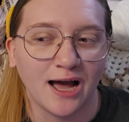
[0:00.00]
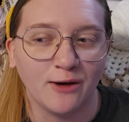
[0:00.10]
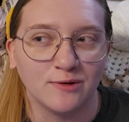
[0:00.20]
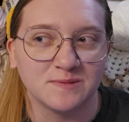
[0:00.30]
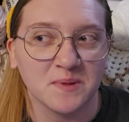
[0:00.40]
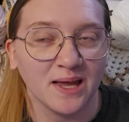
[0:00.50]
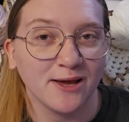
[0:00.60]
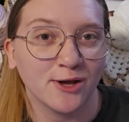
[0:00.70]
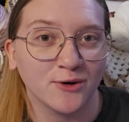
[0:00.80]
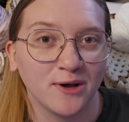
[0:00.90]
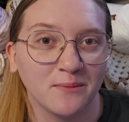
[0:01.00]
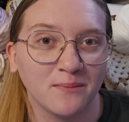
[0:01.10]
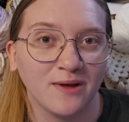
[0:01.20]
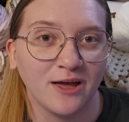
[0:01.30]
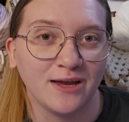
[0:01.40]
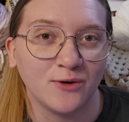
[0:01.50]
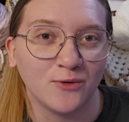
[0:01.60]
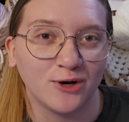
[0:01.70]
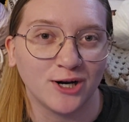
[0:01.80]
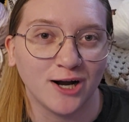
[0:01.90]
I was planning on going in
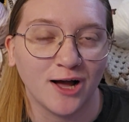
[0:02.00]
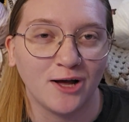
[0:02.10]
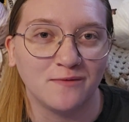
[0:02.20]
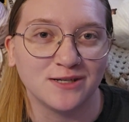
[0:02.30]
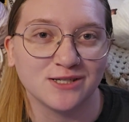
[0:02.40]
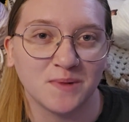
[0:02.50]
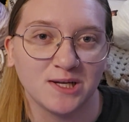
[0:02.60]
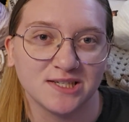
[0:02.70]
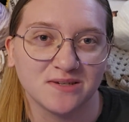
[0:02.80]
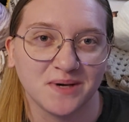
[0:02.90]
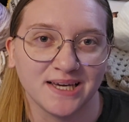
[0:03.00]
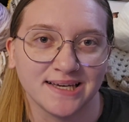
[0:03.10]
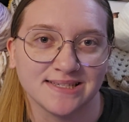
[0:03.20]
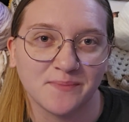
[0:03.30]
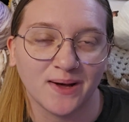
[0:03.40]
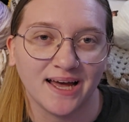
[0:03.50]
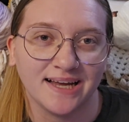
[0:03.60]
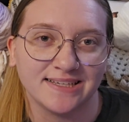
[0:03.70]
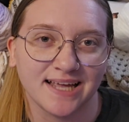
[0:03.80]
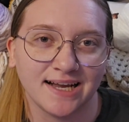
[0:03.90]
order of smallest to biggest, but
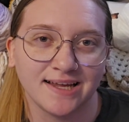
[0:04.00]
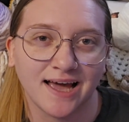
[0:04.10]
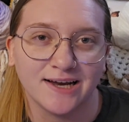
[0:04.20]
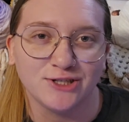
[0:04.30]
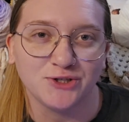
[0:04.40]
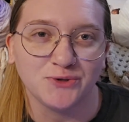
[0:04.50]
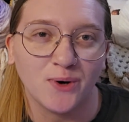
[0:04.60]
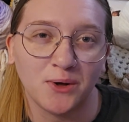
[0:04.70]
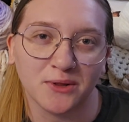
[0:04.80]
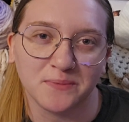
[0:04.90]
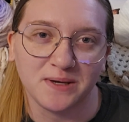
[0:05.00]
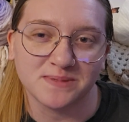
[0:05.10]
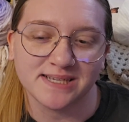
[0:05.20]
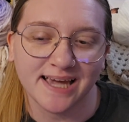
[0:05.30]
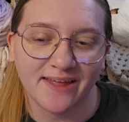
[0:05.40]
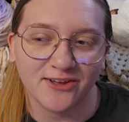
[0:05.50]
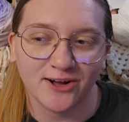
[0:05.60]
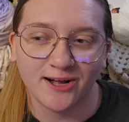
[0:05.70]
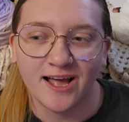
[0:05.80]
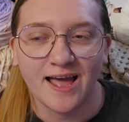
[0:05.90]
I decided to kind of do all the Peeps
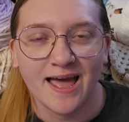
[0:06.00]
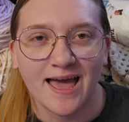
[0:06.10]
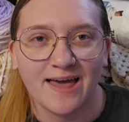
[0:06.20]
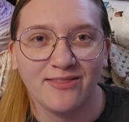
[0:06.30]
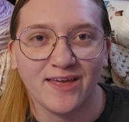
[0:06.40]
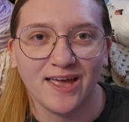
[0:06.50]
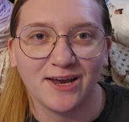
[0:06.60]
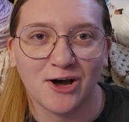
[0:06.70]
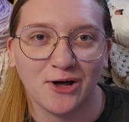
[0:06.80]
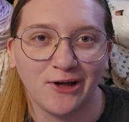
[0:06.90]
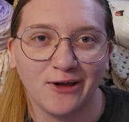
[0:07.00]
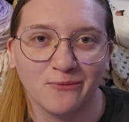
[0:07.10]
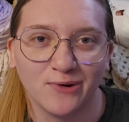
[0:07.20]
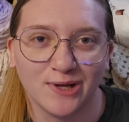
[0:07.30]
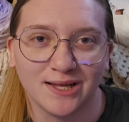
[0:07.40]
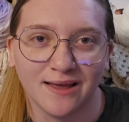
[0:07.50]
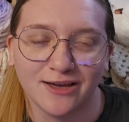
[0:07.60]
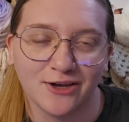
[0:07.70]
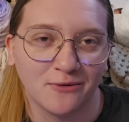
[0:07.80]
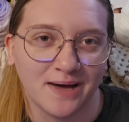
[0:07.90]
together, and then I will
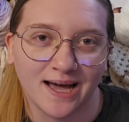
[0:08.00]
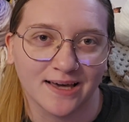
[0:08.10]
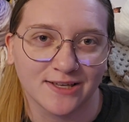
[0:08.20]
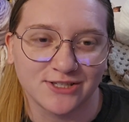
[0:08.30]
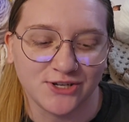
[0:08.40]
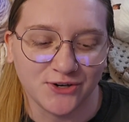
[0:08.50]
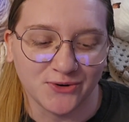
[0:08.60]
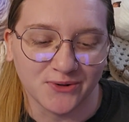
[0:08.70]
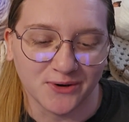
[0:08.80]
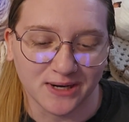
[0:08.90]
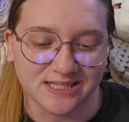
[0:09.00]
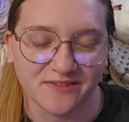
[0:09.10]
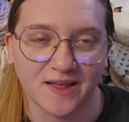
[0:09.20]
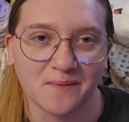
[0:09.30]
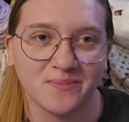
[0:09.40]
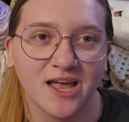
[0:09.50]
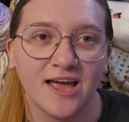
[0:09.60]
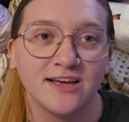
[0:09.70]
go back to the rest of them.